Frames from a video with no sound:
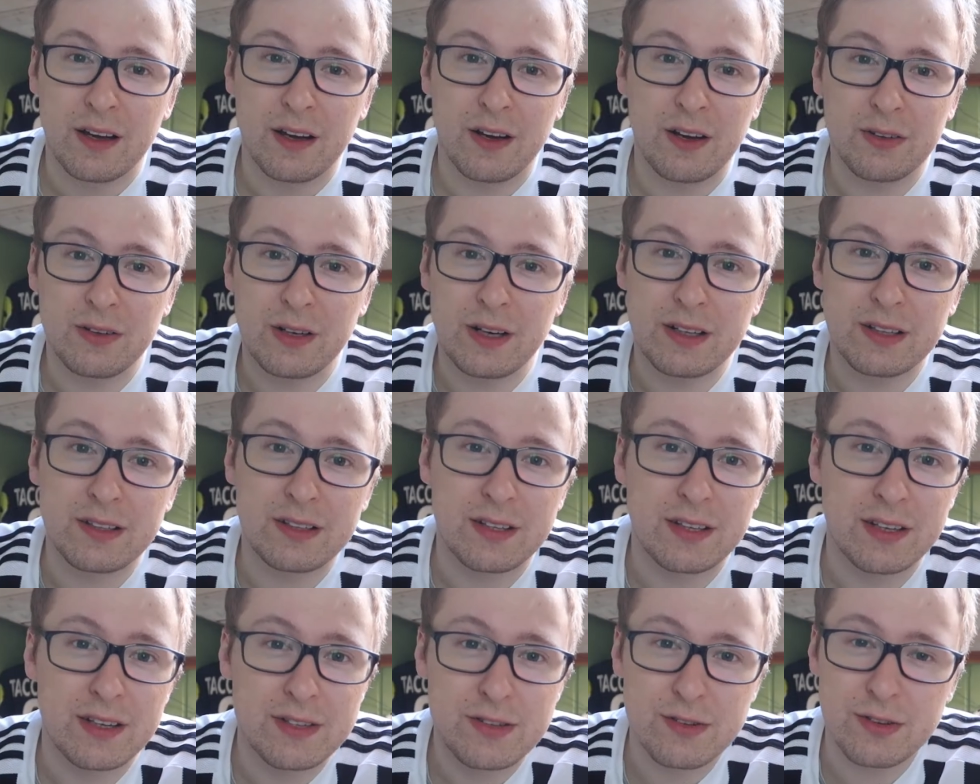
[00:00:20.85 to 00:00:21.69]

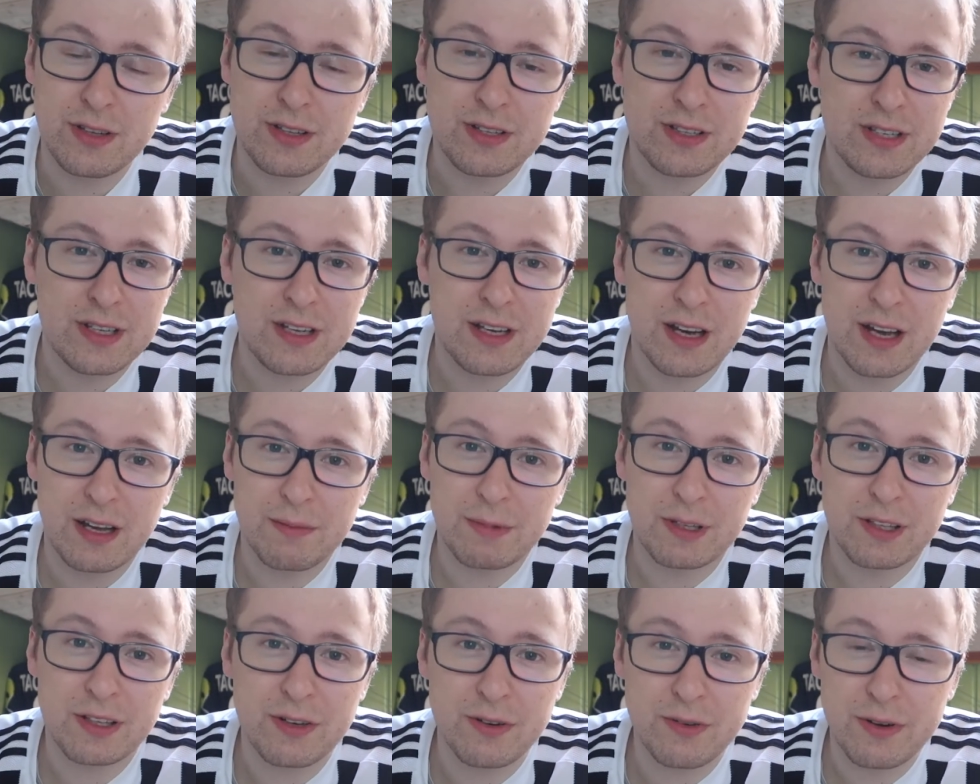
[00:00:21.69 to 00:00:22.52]
Alright, as you can see,
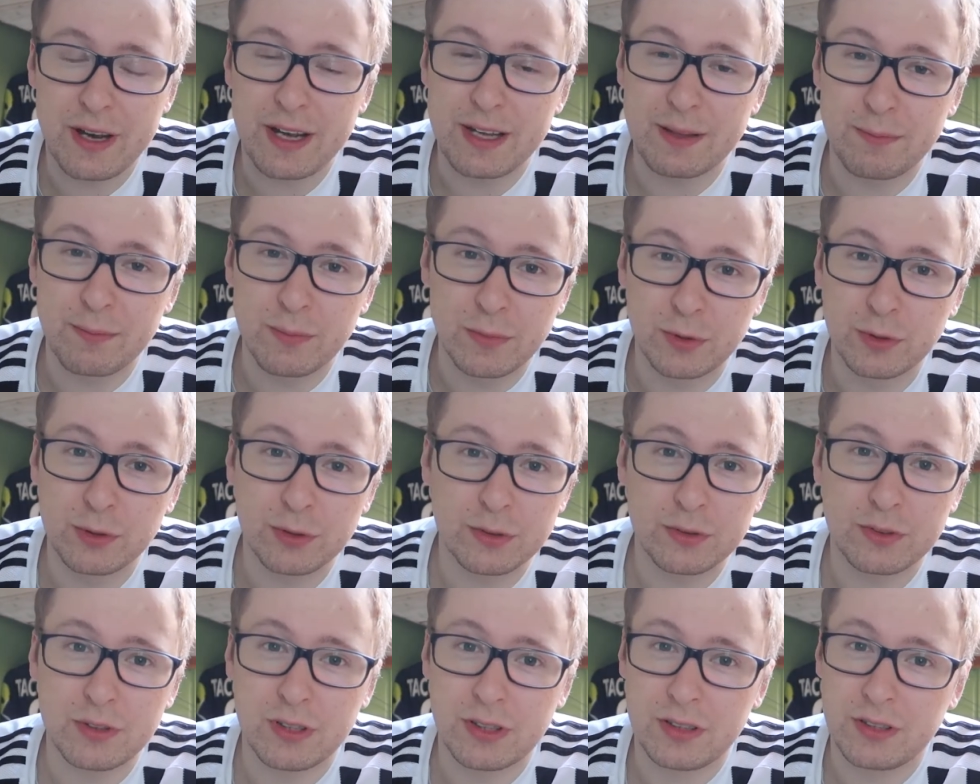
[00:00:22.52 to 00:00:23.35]
I'm in great
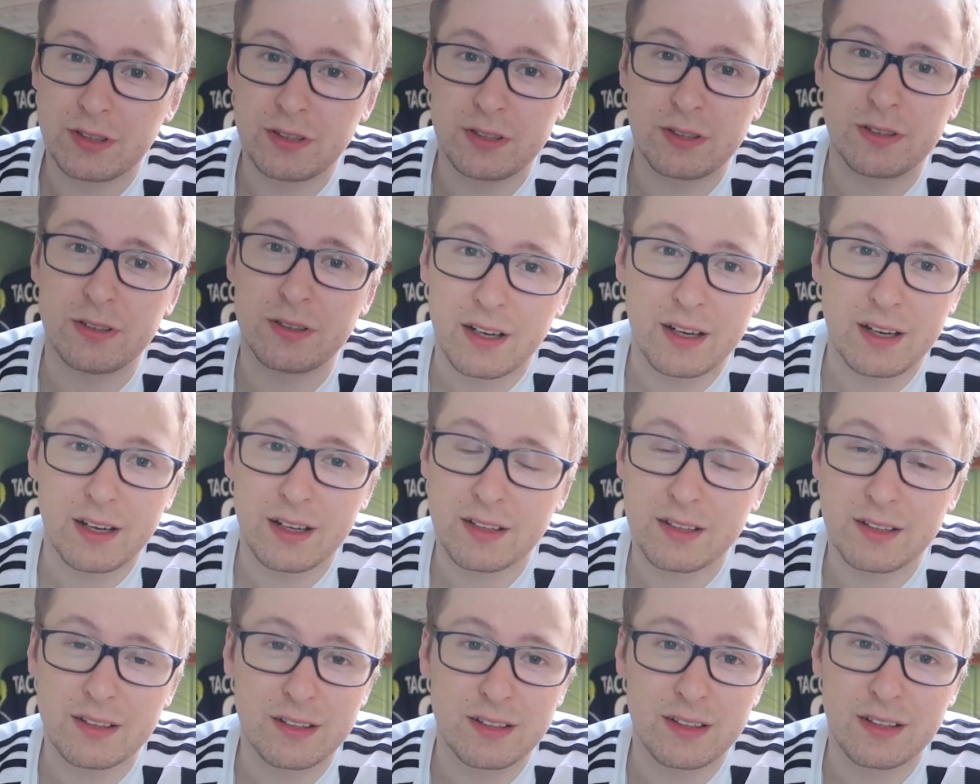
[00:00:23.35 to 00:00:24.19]
mood,
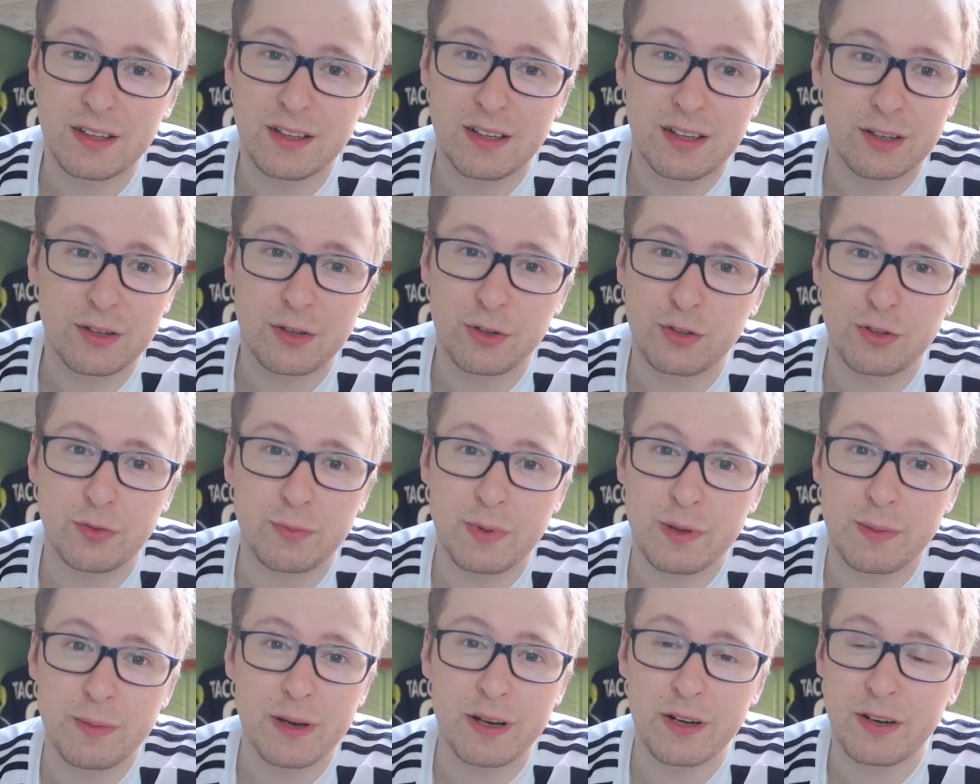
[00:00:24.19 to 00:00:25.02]
and I couldn't
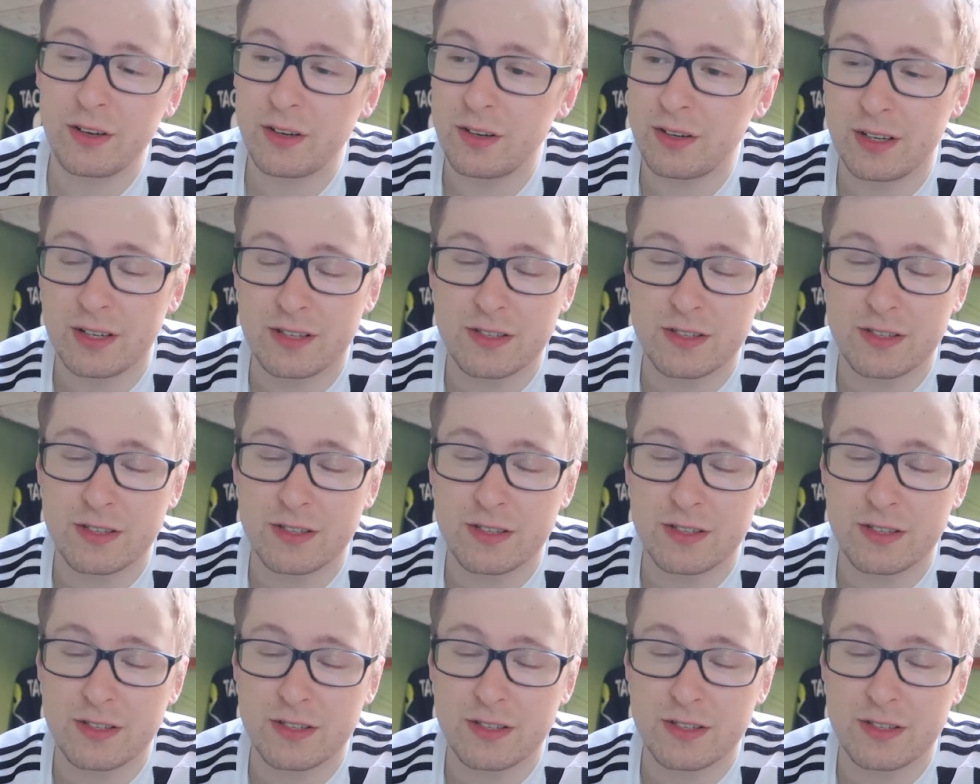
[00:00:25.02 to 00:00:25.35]
be better.